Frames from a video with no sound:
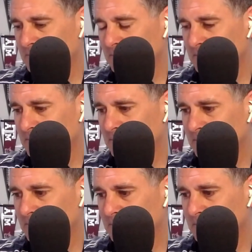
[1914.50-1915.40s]

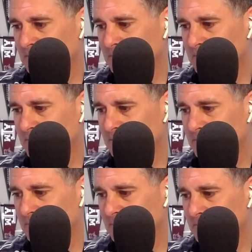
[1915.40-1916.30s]

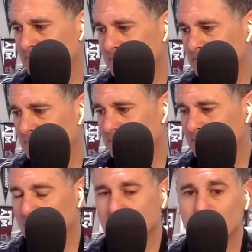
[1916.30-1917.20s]

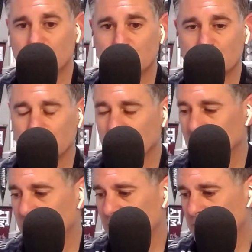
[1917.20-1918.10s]

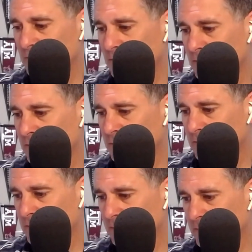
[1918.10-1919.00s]

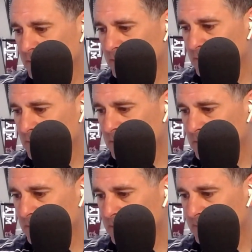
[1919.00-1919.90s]

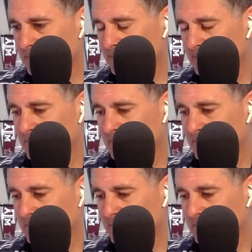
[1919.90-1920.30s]
This person isn't speaking.